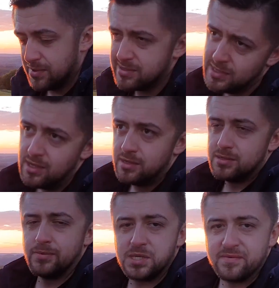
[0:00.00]
Well,
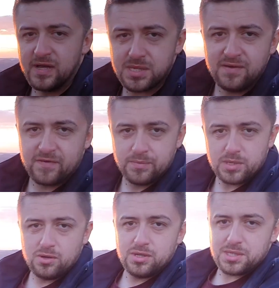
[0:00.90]
Robert Saransky from the
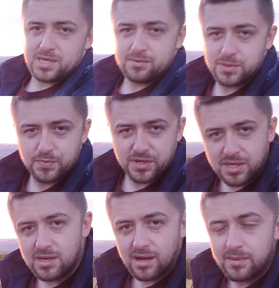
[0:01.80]
Koenigsegg was pretty
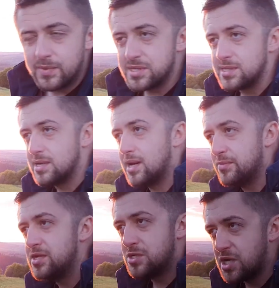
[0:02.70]
young, but I
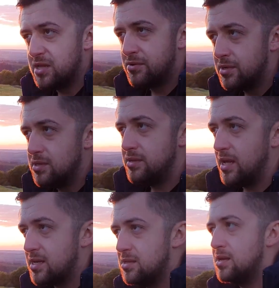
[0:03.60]
mean in general,
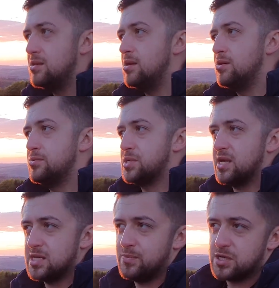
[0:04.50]
like they always
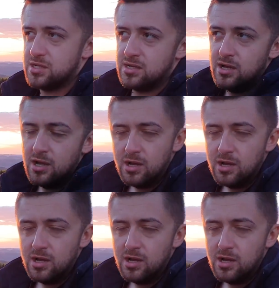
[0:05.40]
like, especially